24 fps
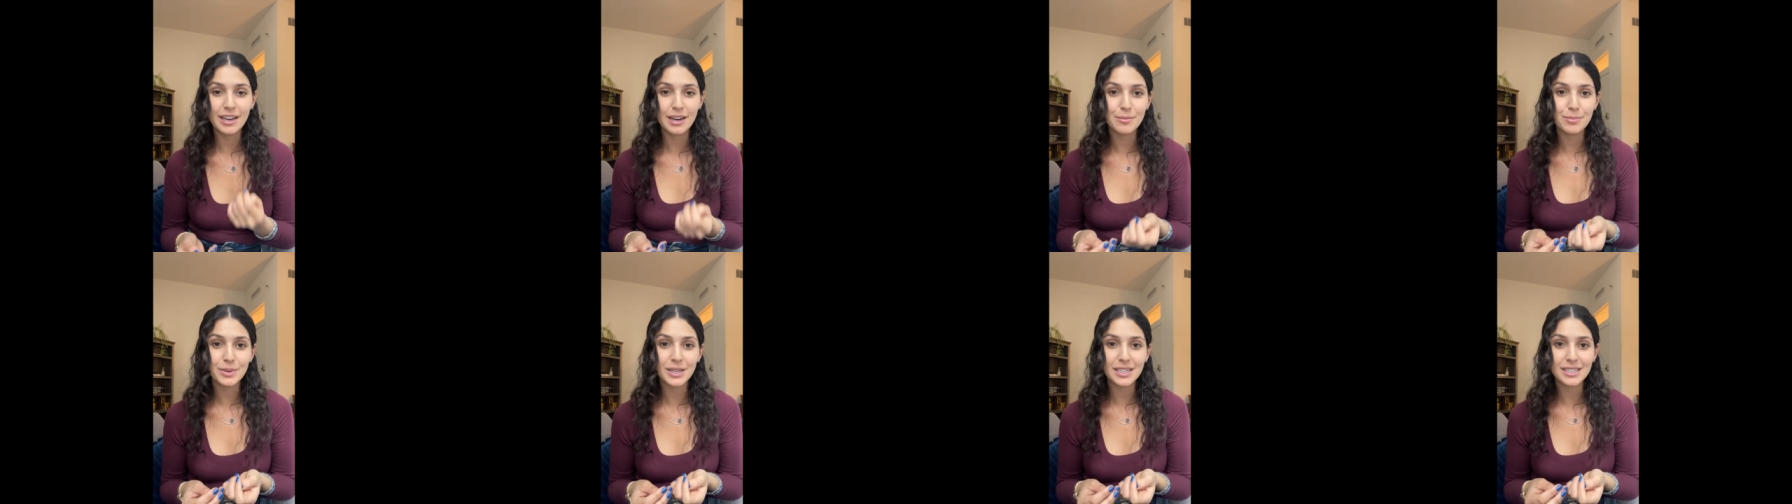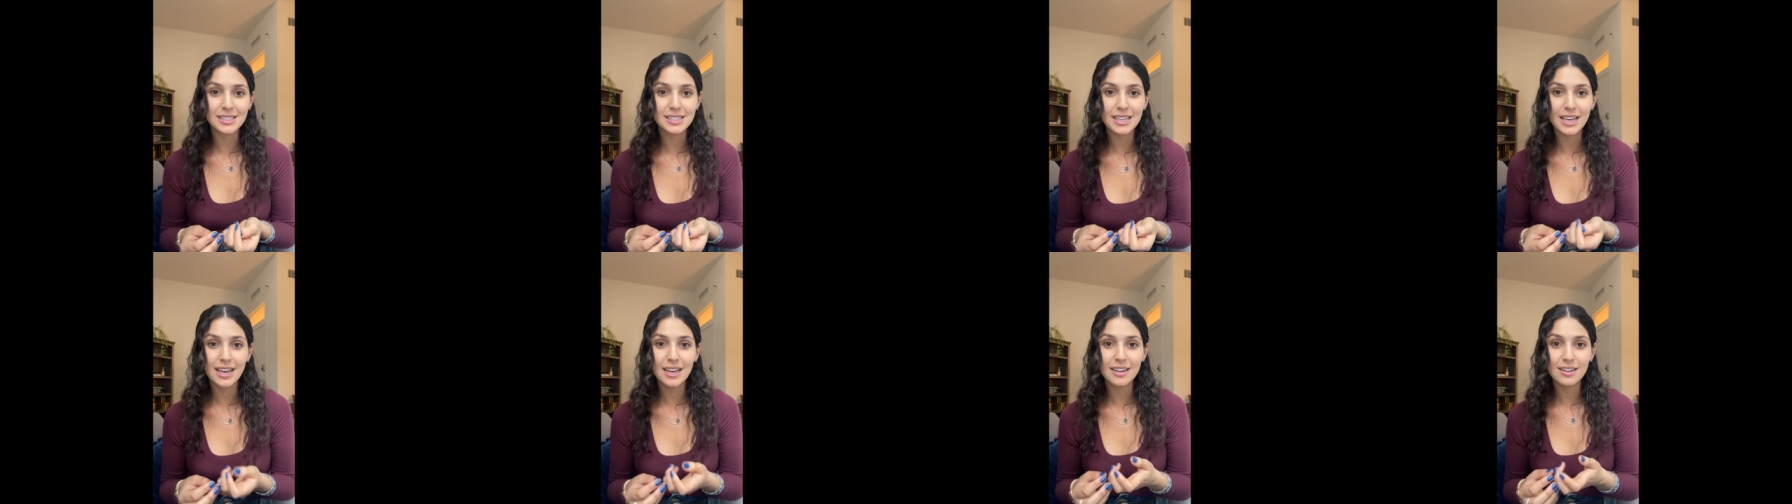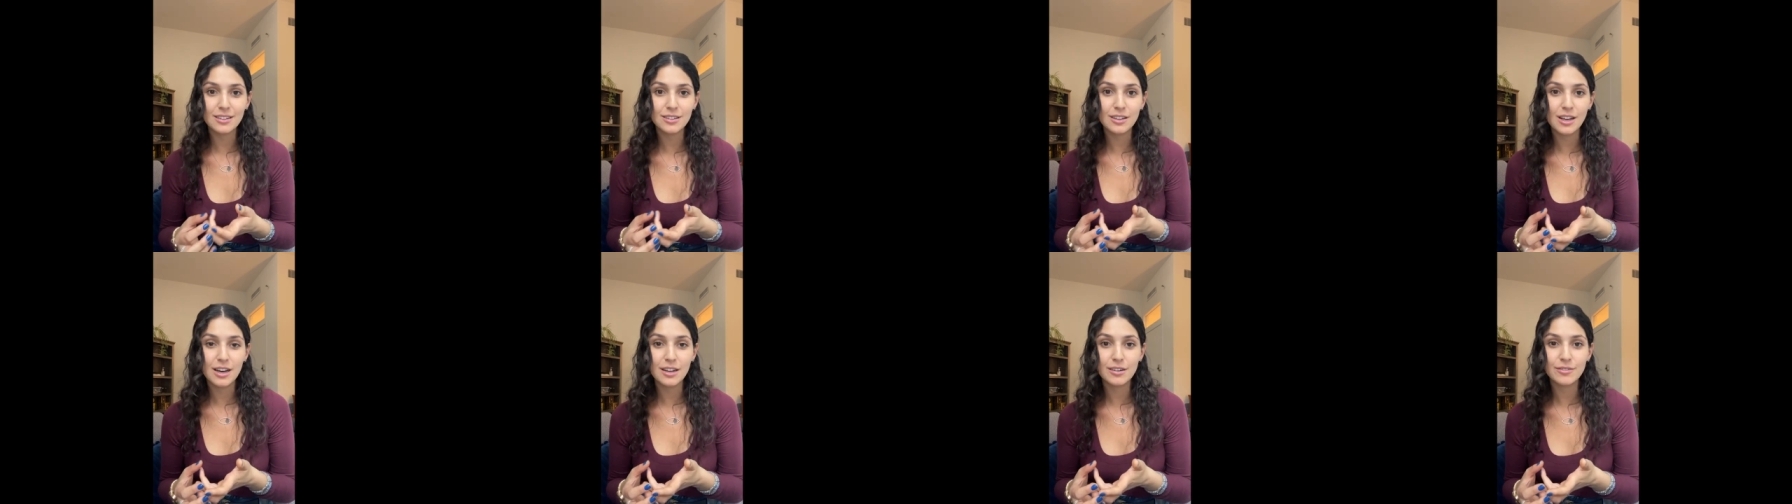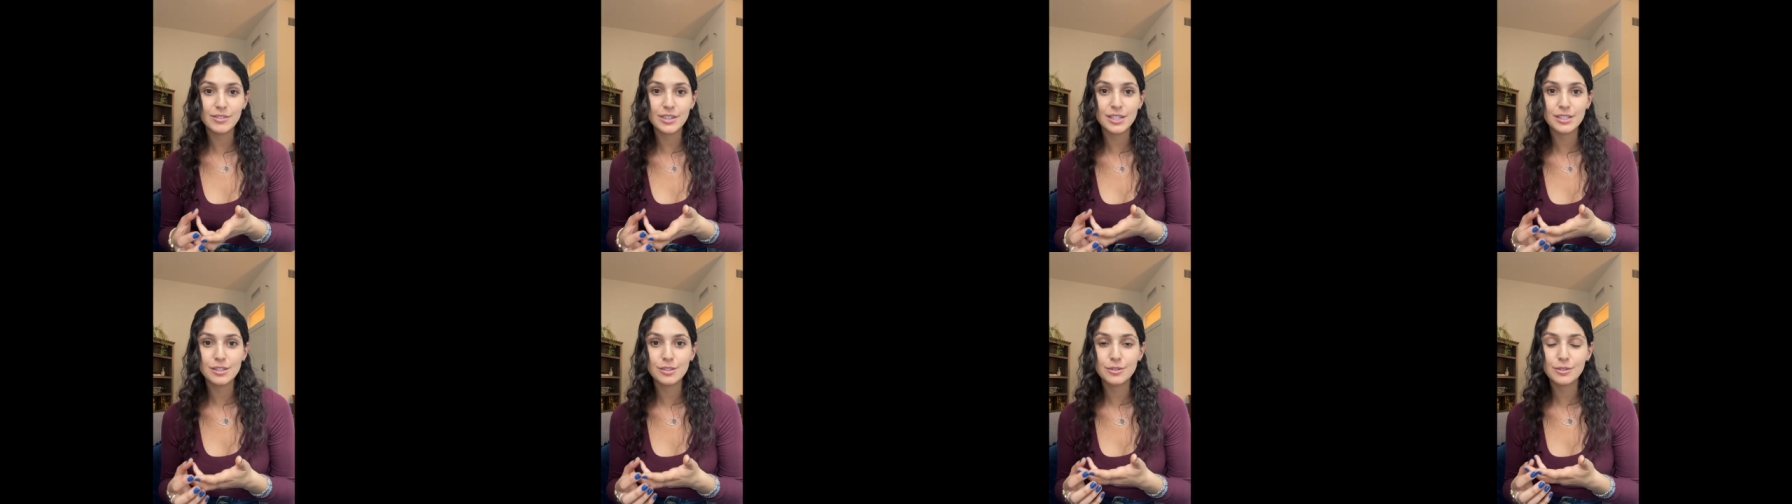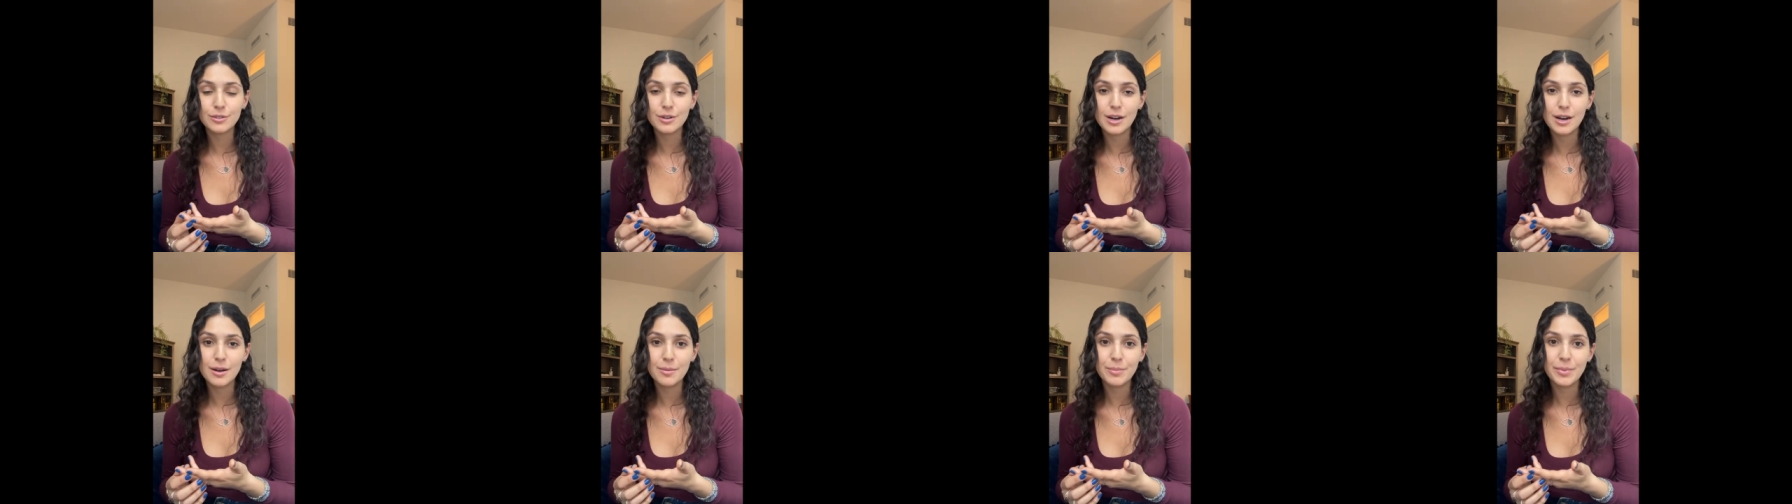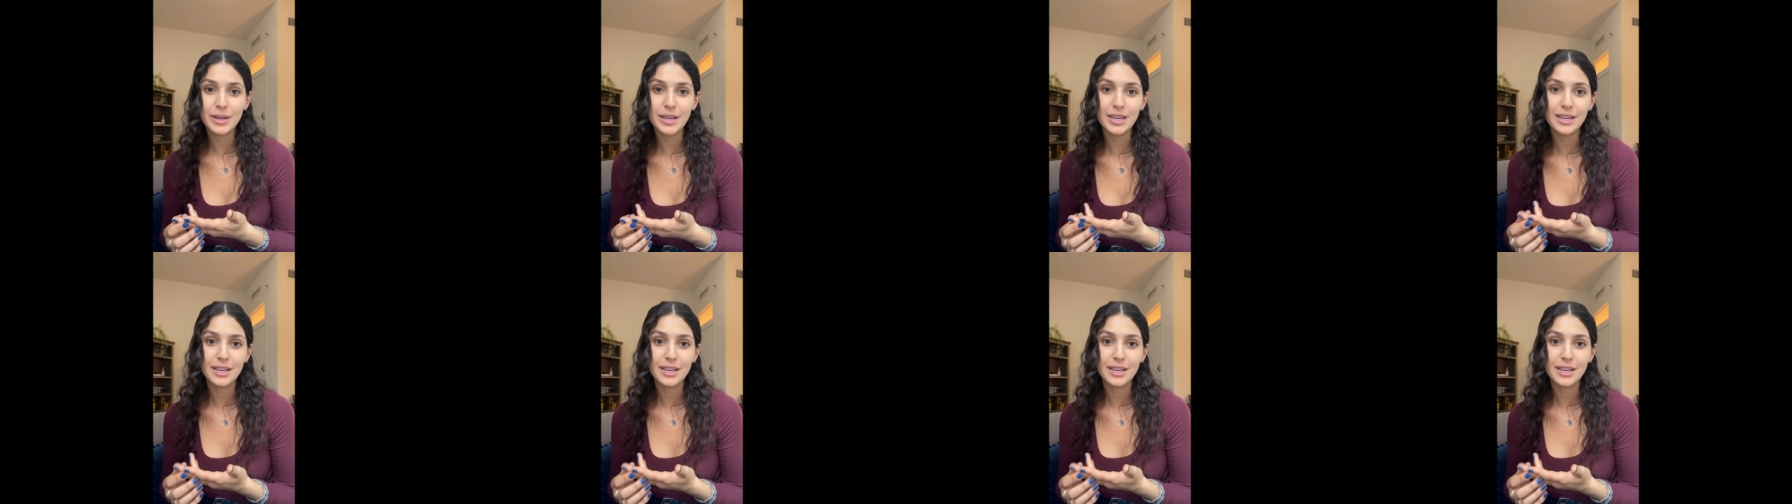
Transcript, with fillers: That being said, a lot of us grew up